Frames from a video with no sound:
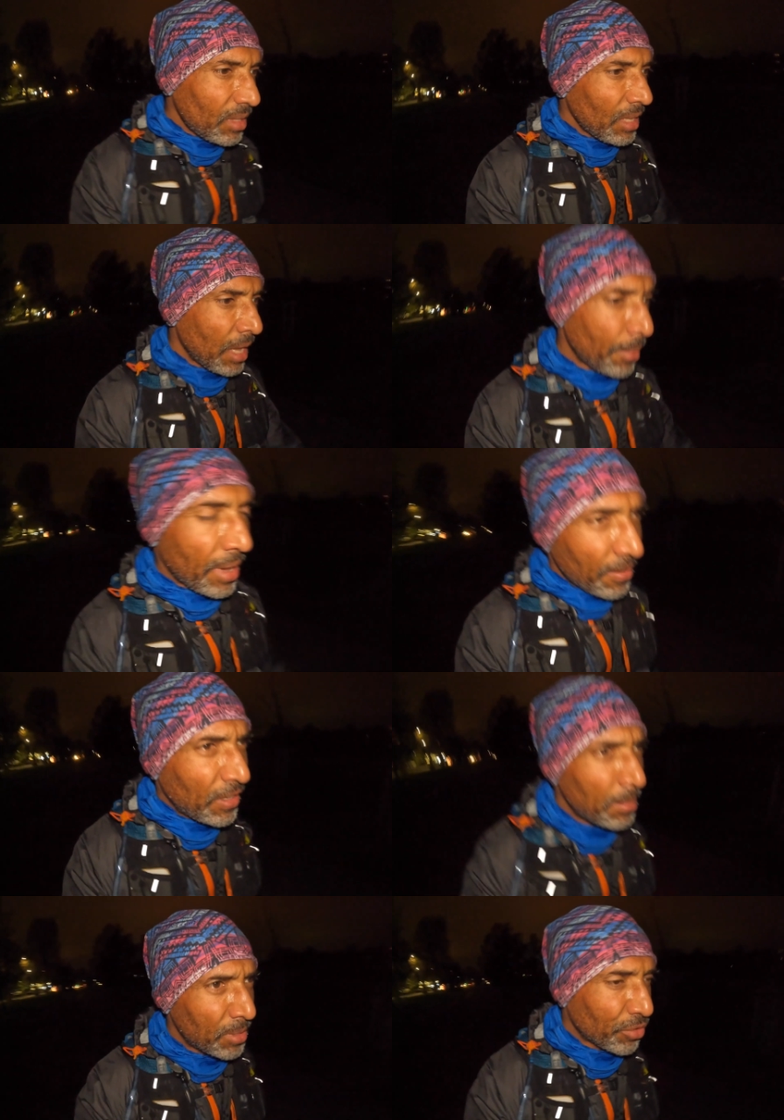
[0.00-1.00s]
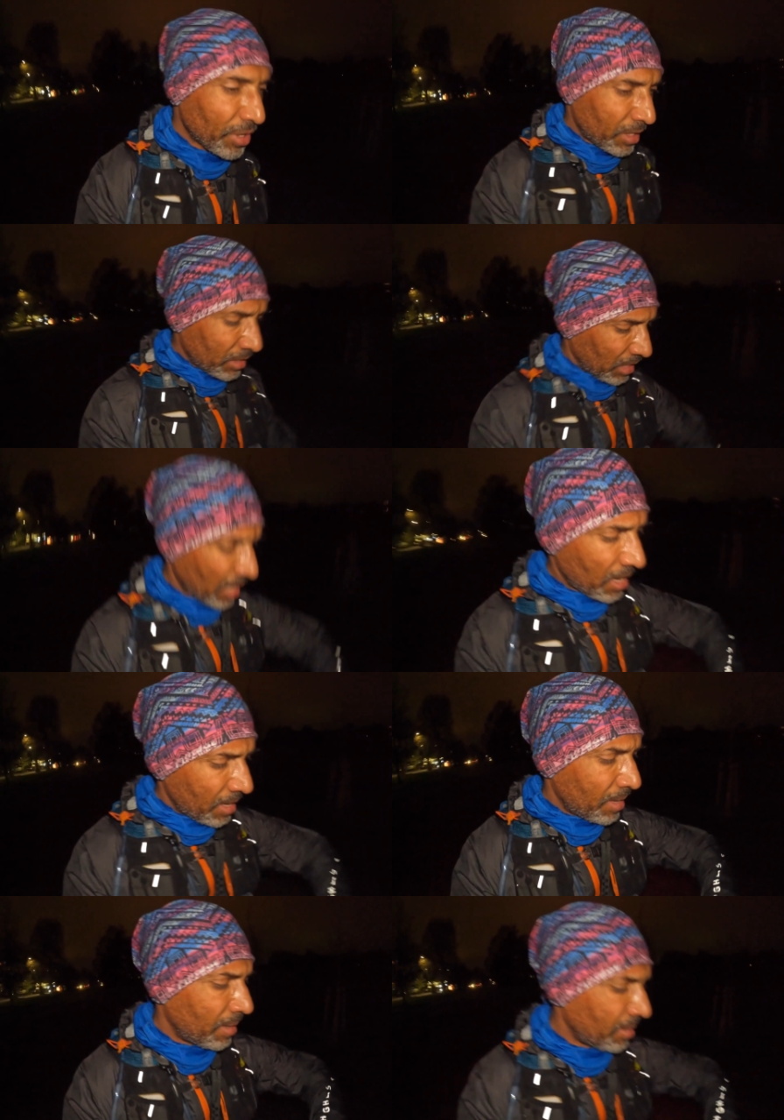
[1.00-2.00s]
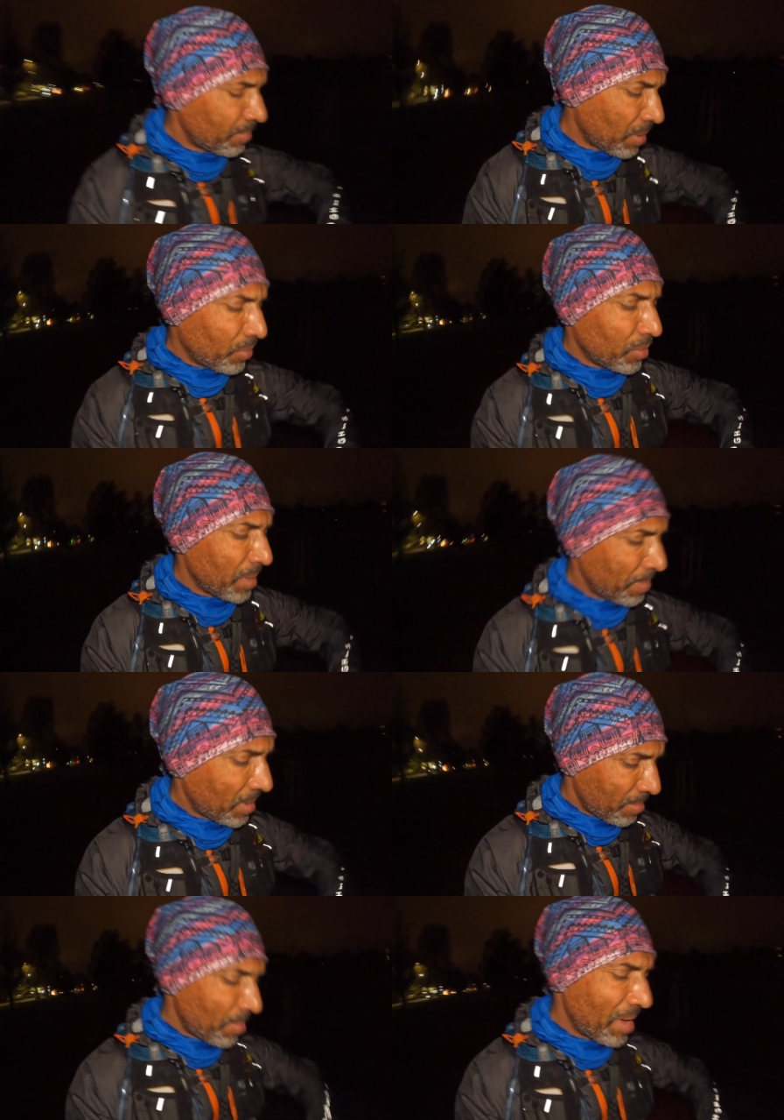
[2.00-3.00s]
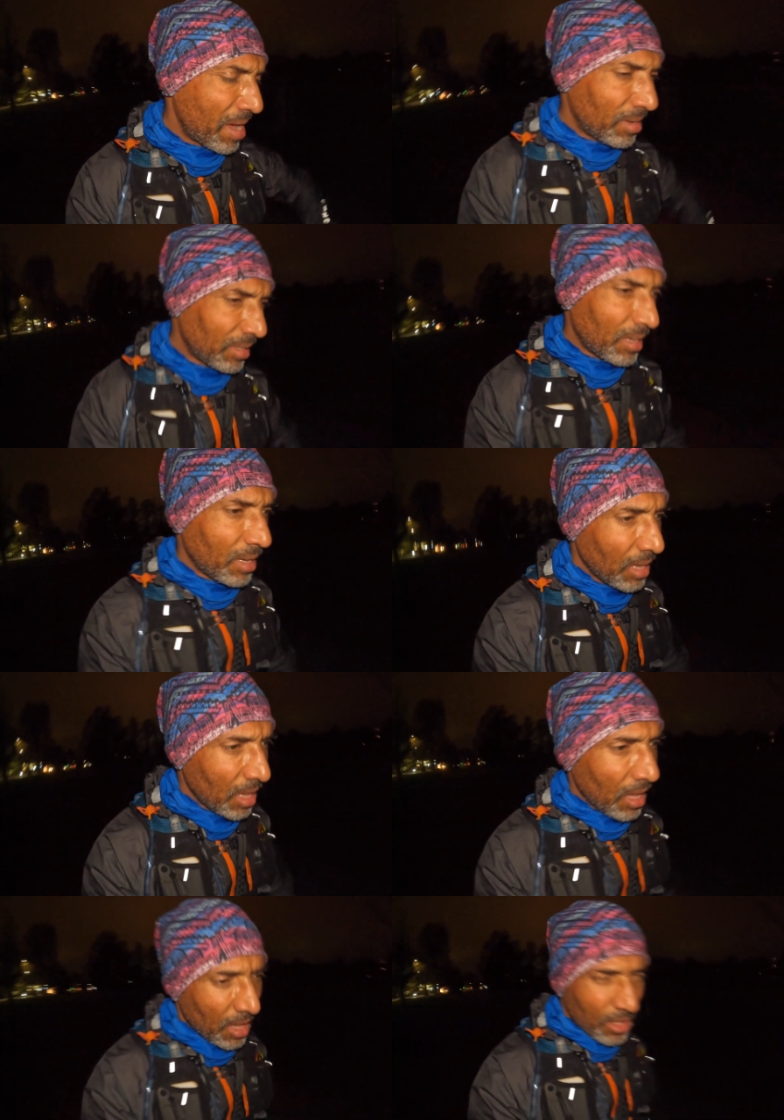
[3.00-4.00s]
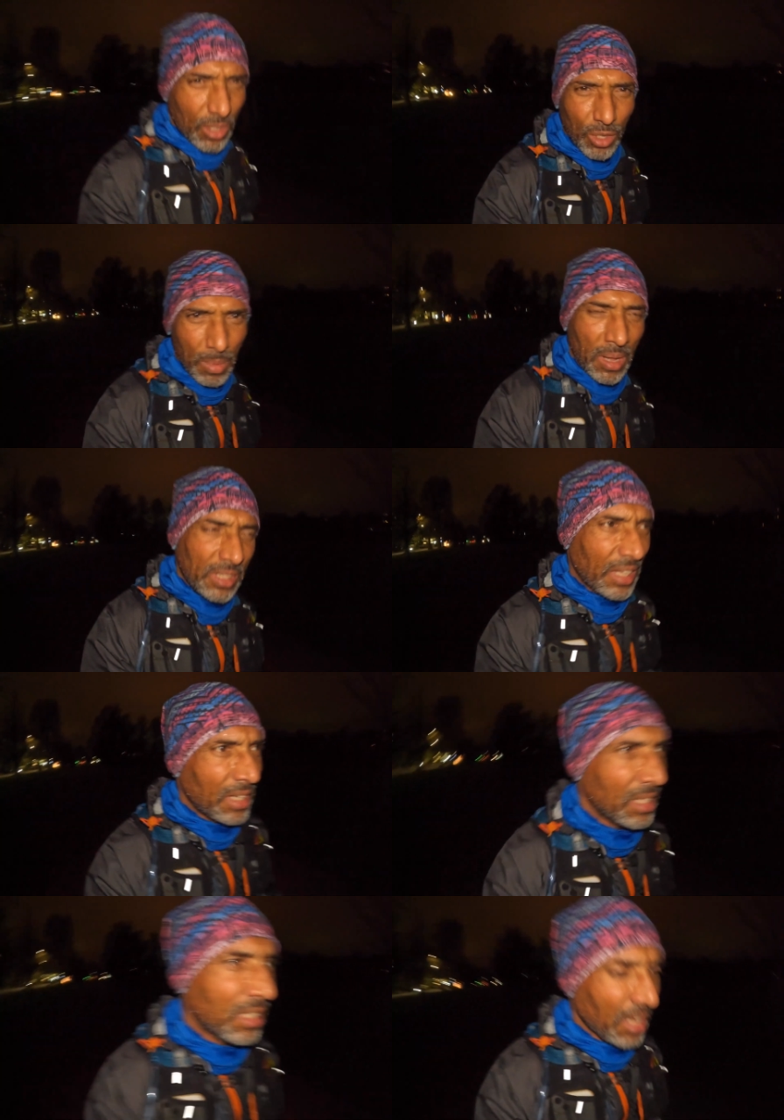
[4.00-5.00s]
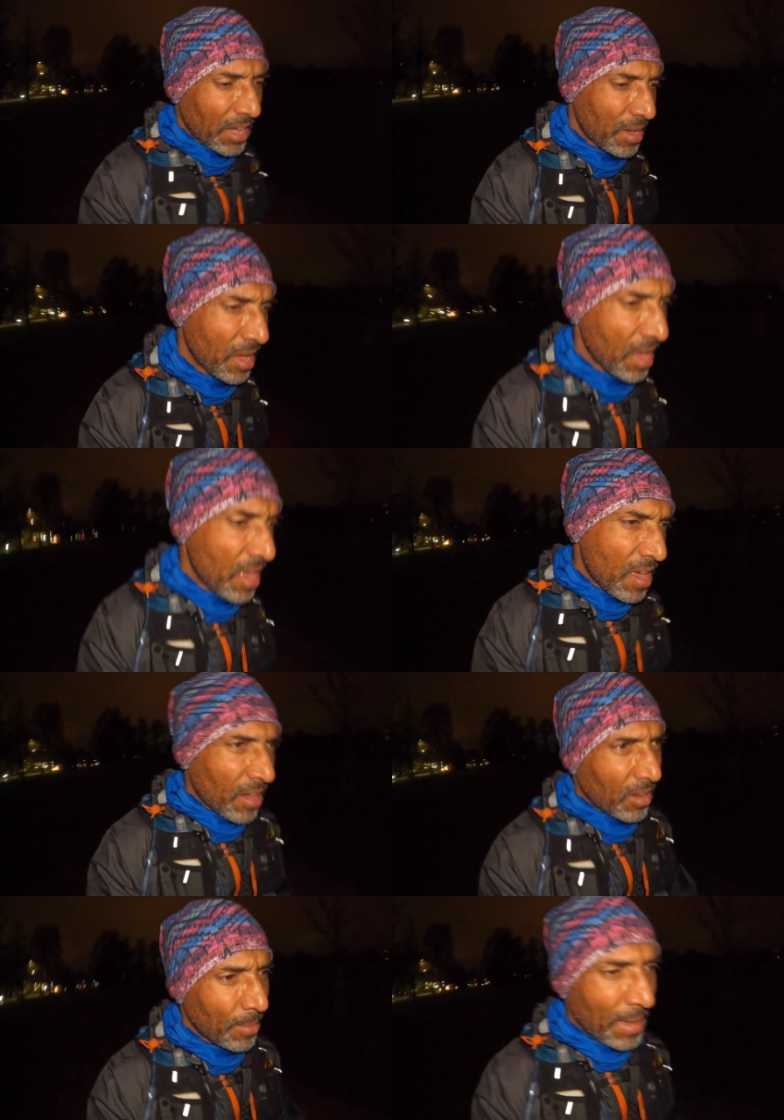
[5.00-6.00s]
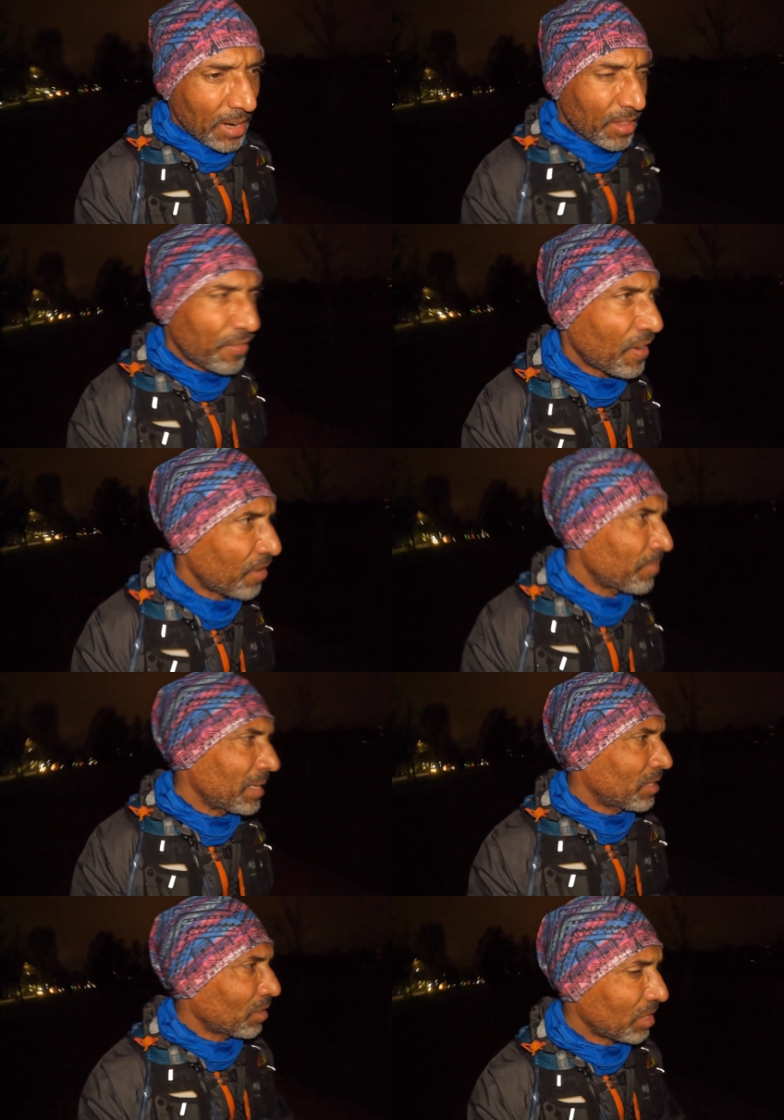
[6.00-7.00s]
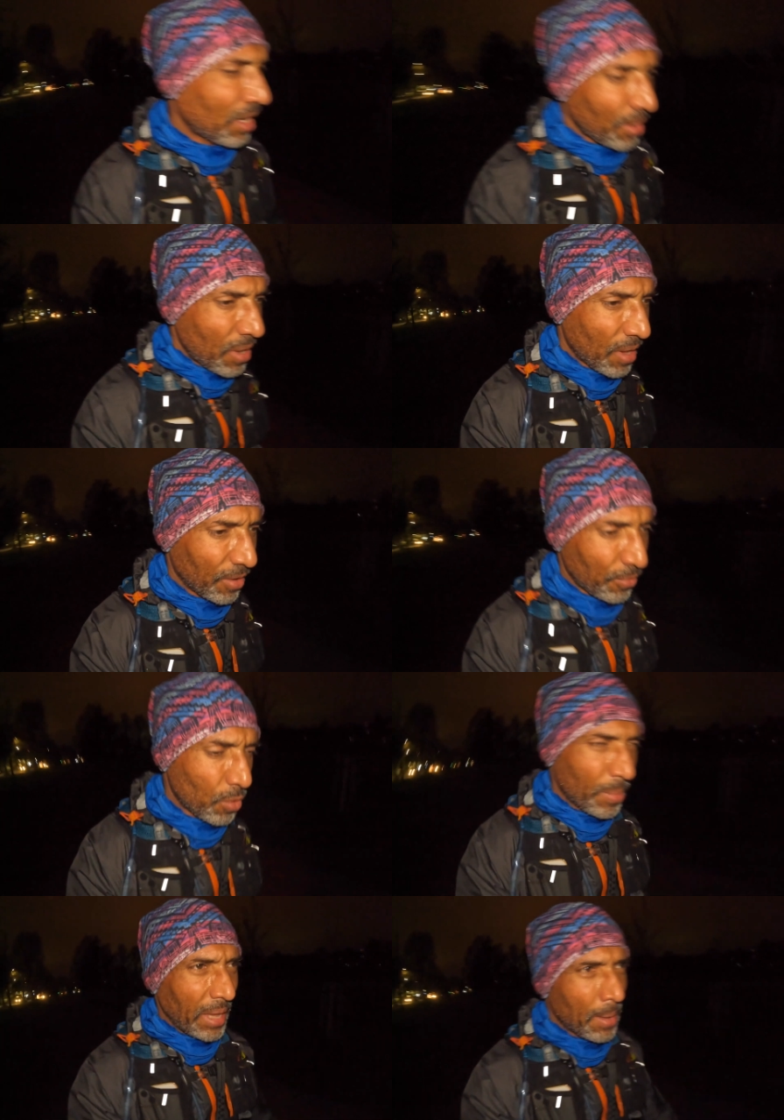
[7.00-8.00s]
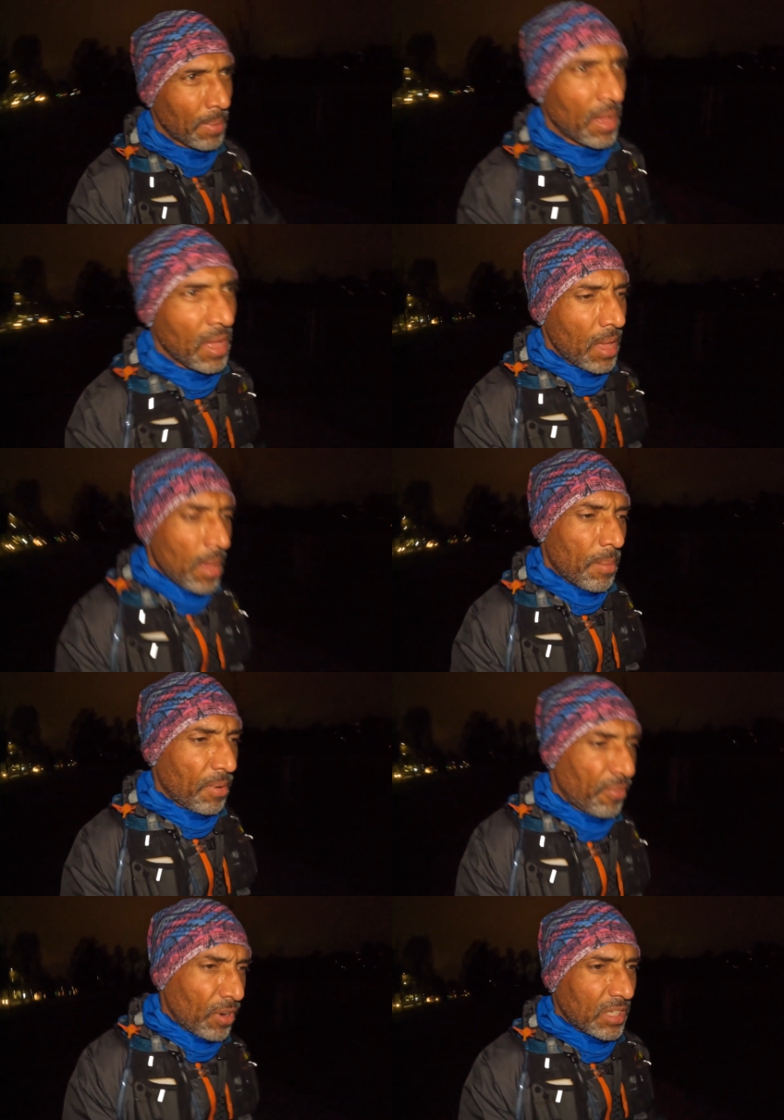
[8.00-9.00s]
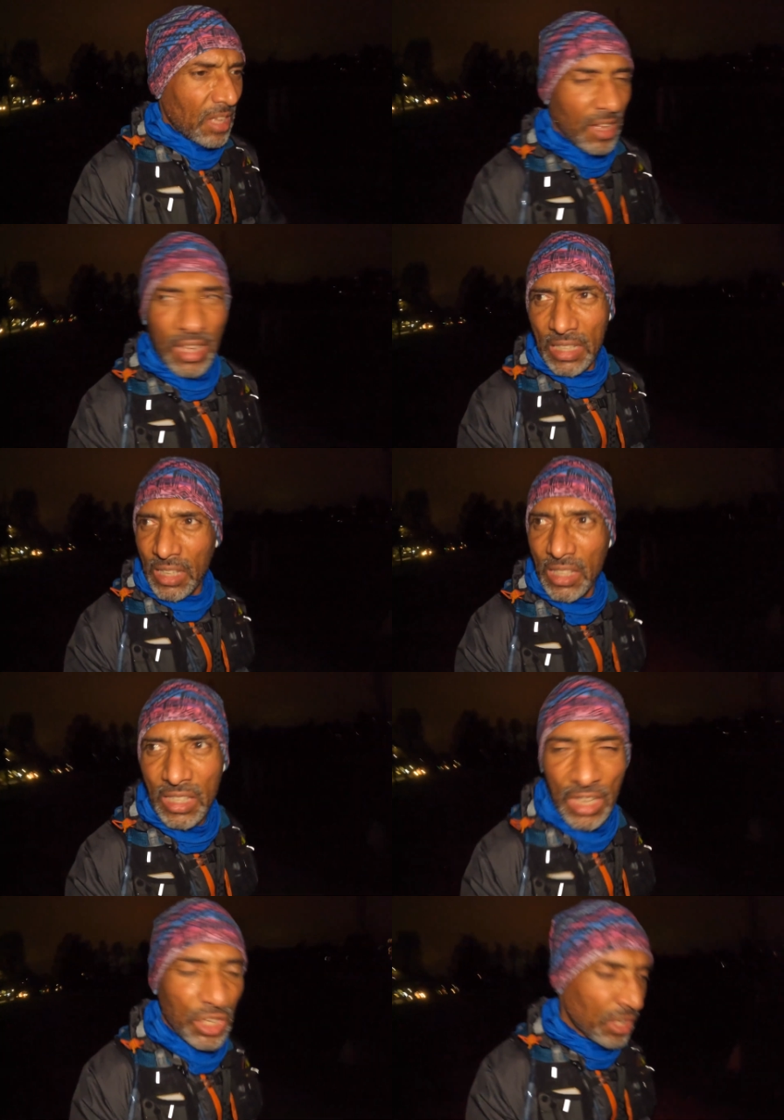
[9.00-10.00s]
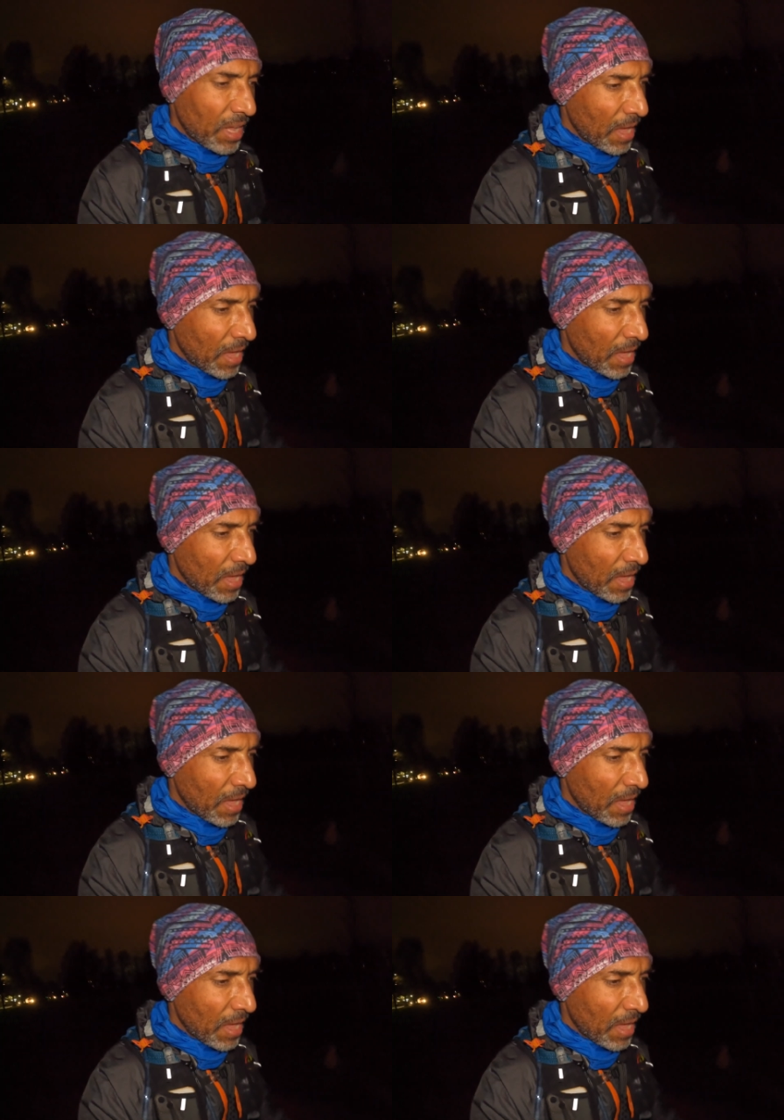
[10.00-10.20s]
there we are. I've done my drills and my warm-up. I'm about 2 miles in, so got about another 5 minutes or so of warming up before I start hitting the session,